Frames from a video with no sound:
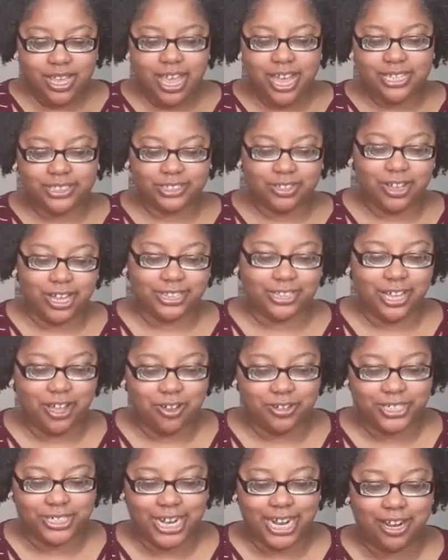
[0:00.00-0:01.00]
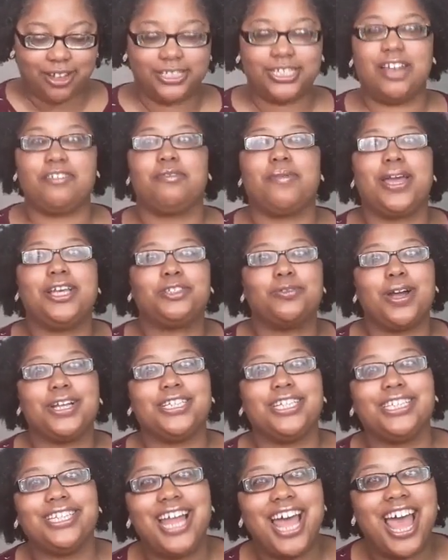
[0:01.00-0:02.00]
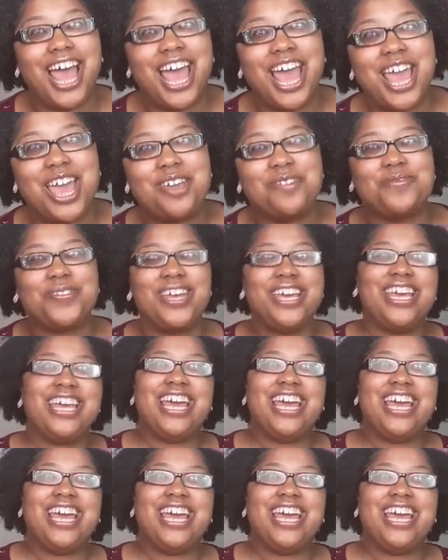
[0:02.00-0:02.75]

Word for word: Uh, so hello, shout out to everybody's watching live.